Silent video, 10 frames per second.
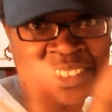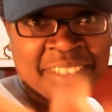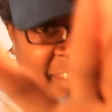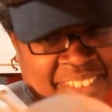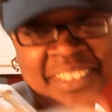
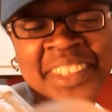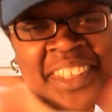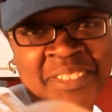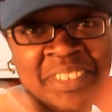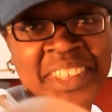a...
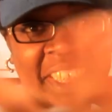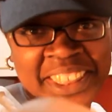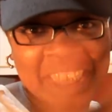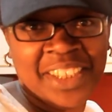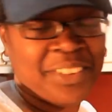We'll
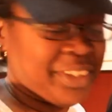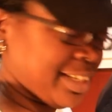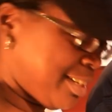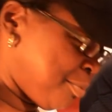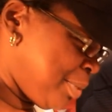let y'all know
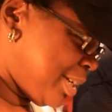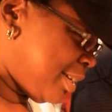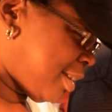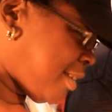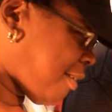that in a
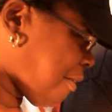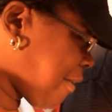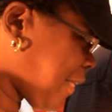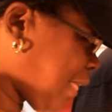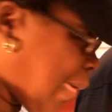minute. What's